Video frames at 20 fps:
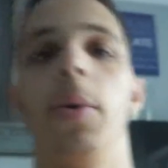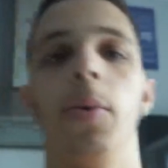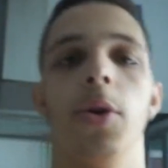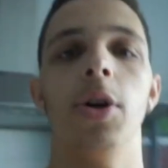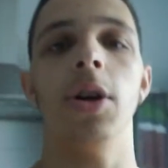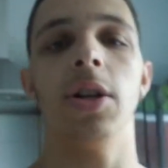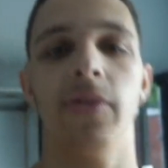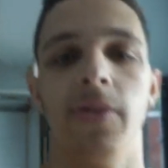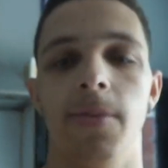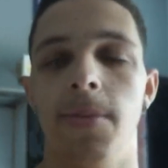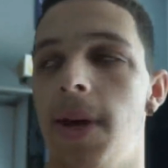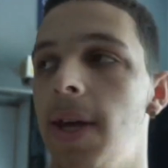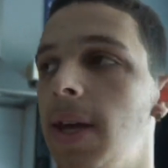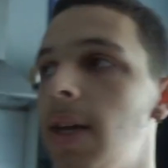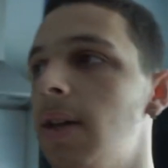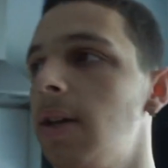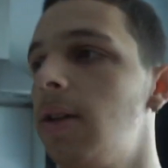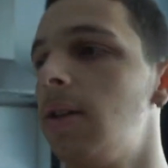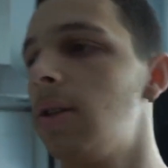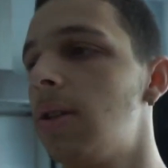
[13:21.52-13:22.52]
it works for
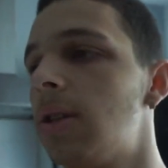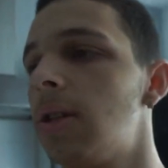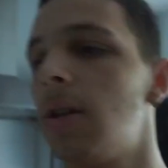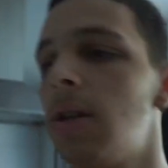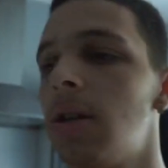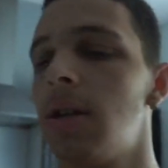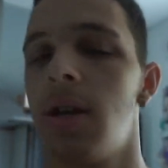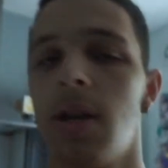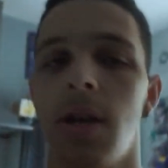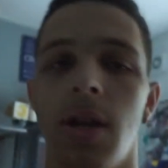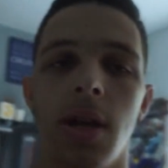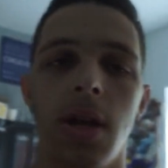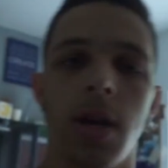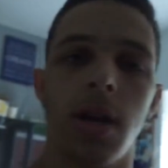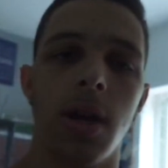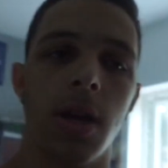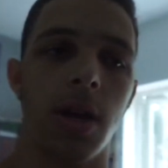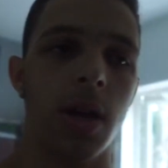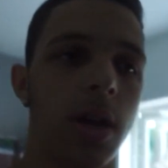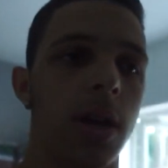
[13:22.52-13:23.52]
me, and
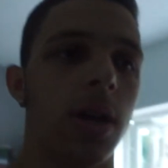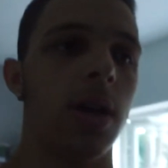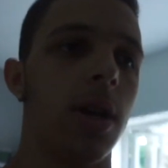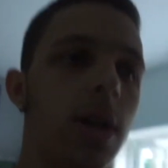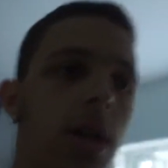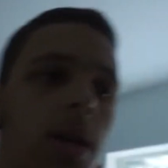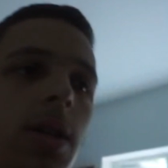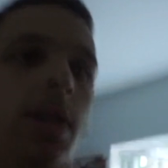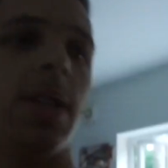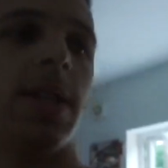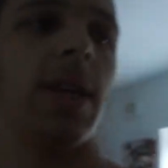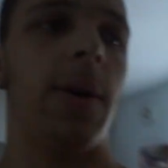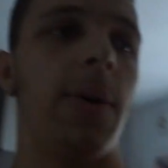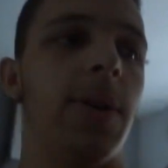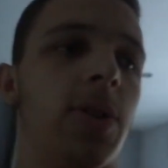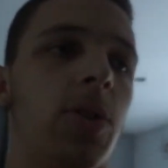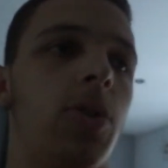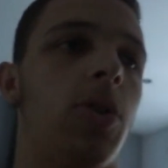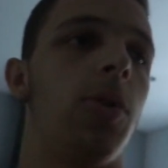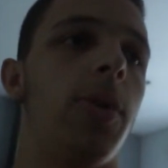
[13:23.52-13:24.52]
that's how
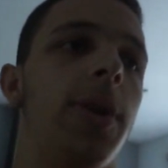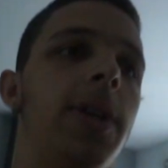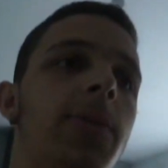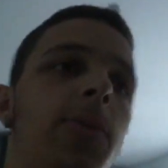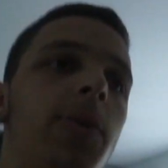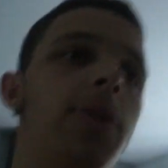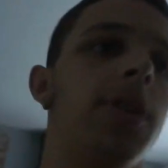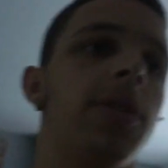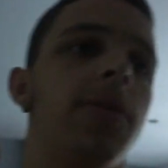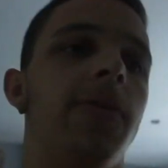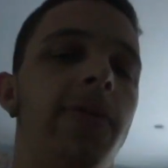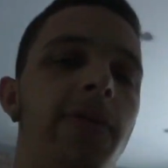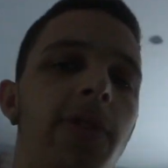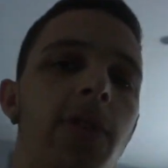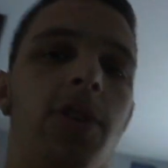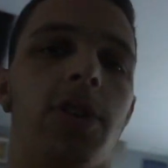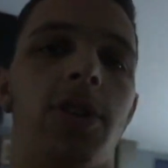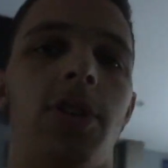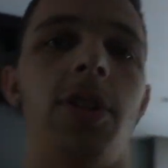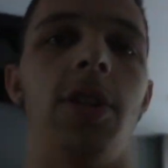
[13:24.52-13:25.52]
it's always worked,
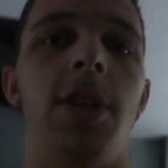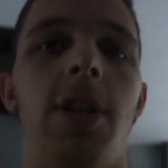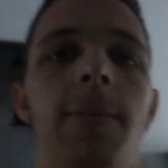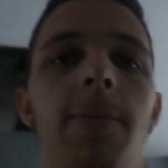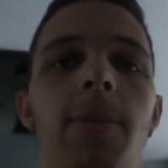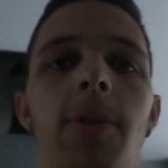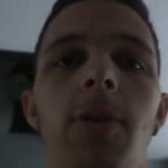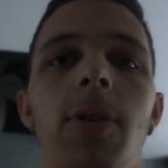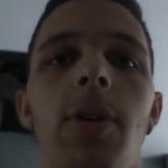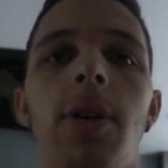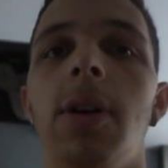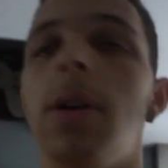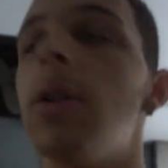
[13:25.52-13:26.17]
unfortunately. But